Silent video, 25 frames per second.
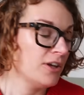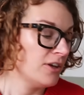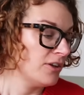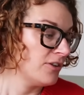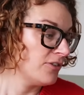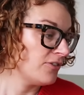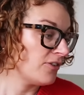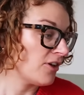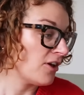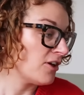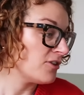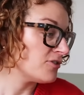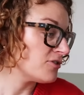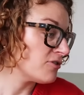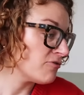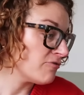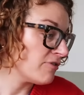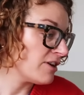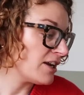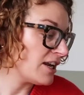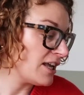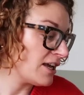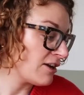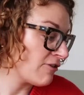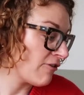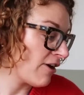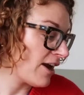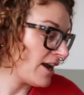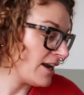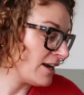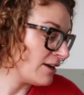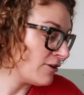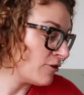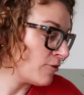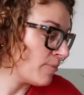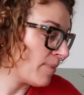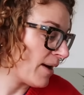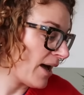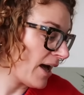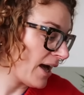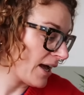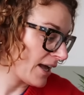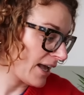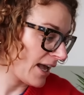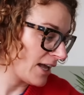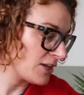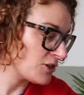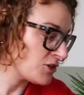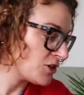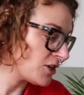So it's a really great little bag,
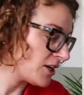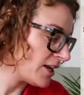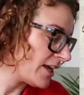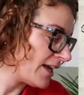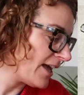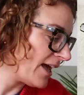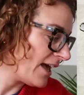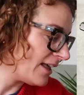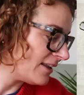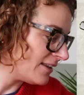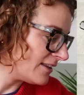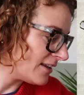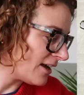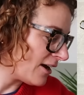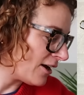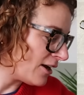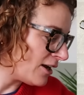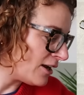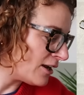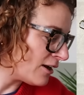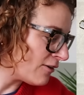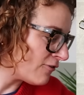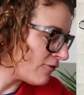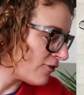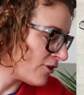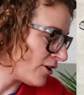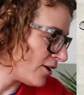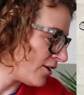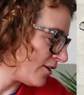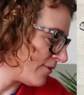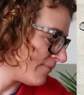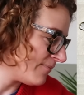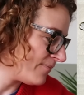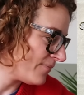actually. And I love it.